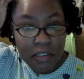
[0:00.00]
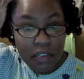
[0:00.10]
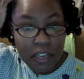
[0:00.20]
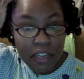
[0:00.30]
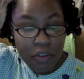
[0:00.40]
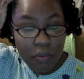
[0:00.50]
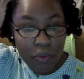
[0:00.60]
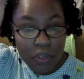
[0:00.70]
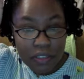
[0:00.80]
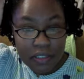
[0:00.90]
it
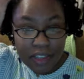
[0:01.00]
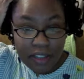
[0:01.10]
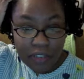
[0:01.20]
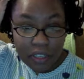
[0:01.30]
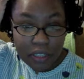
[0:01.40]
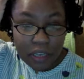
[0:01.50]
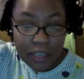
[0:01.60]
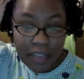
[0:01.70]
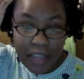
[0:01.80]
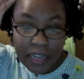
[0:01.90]
was definitely a
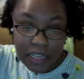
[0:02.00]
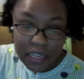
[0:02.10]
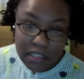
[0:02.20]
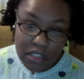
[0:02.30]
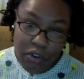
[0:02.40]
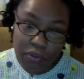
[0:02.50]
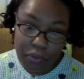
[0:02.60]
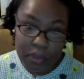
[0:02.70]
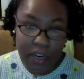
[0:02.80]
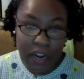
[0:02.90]
lot easier for me
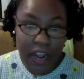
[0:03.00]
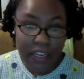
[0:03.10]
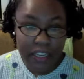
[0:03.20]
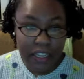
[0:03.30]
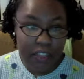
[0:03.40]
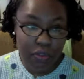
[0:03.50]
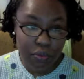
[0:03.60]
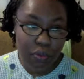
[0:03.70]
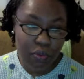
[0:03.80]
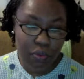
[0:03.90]
to kind of get through
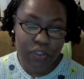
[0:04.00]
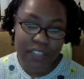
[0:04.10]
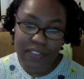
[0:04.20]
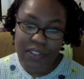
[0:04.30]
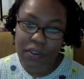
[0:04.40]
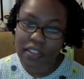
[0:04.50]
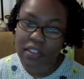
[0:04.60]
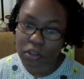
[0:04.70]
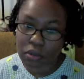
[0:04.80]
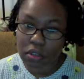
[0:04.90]
the roots, even though it
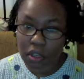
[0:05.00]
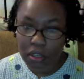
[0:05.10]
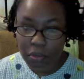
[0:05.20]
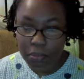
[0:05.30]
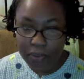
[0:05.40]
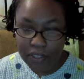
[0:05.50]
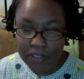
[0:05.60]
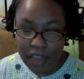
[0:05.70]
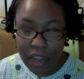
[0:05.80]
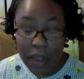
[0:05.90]
still took a little bit of
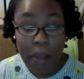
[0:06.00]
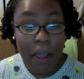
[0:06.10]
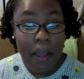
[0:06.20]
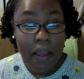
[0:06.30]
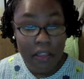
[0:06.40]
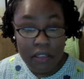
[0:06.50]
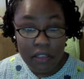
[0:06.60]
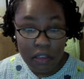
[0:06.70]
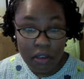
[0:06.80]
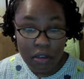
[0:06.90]
time. It
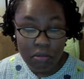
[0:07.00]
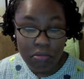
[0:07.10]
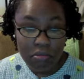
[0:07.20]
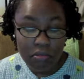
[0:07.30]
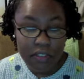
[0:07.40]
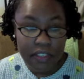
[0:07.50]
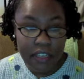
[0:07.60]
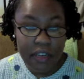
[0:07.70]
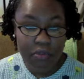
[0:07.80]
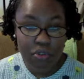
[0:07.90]
still
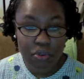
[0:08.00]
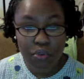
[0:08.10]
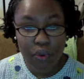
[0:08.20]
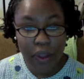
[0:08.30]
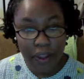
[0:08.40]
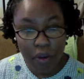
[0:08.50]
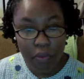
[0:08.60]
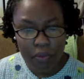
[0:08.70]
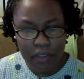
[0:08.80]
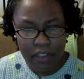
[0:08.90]
seemed to help
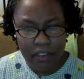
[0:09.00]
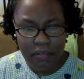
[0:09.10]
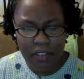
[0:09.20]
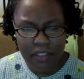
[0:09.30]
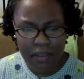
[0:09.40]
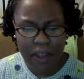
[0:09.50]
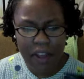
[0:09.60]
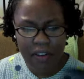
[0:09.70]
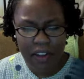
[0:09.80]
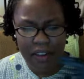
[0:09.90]
get,
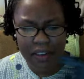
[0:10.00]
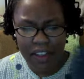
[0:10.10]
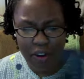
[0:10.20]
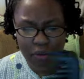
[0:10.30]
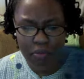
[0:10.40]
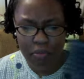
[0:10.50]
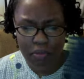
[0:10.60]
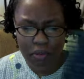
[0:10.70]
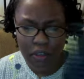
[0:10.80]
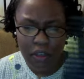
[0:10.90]
somehow kind of help
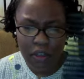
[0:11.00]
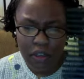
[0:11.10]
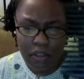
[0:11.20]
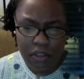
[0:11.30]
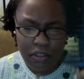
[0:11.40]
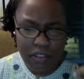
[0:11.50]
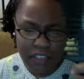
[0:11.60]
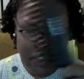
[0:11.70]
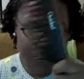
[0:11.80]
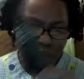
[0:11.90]

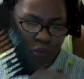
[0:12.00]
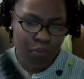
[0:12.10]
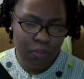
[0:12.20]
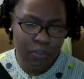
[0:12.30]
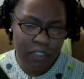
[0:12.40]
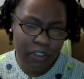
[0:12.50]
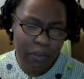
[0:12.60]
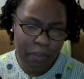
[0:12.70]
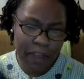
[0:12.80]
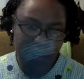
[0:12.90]
get through the roots a little
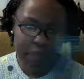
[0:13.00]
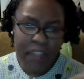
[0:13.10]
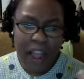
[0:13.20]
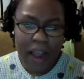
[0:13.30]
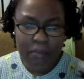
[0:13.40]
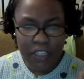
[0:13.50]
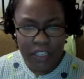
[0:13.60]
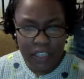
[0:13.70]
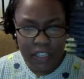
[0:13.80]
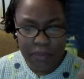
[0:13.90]
better. I'm
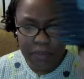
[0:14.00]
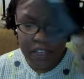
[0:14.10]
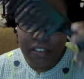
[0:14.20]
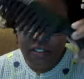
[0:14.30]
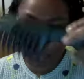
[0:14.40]
thinking it's because of the